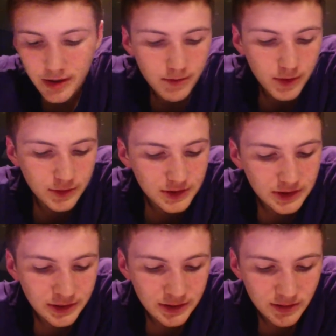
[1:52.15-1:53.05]
Most
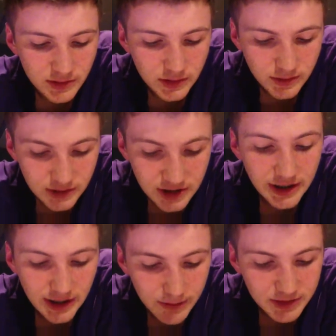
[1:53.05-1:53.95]

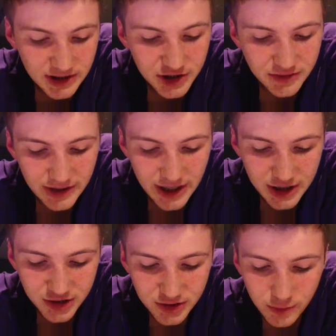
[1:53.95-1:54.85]
decomposition
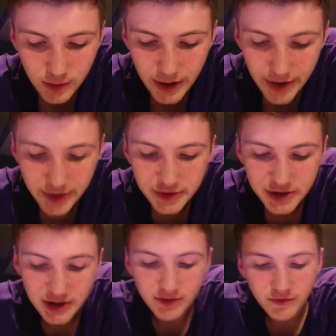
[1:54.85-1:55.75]
reactions require
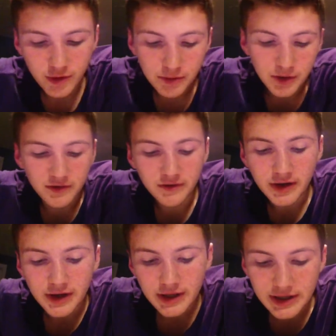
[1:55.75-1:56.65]
energy in the form of
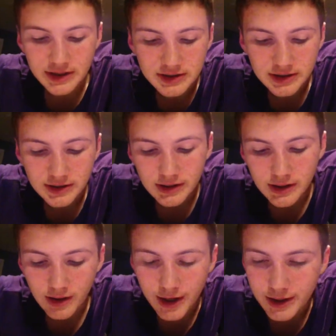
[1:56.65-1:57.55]
heat,
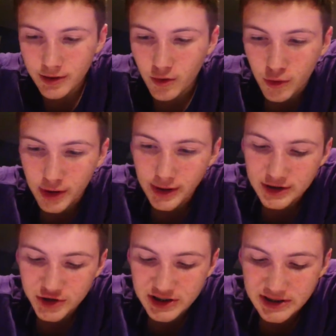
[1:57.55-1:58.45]
light, or
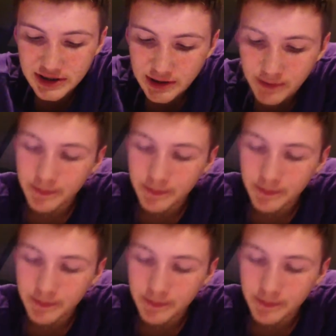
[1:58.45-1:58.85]
electricity.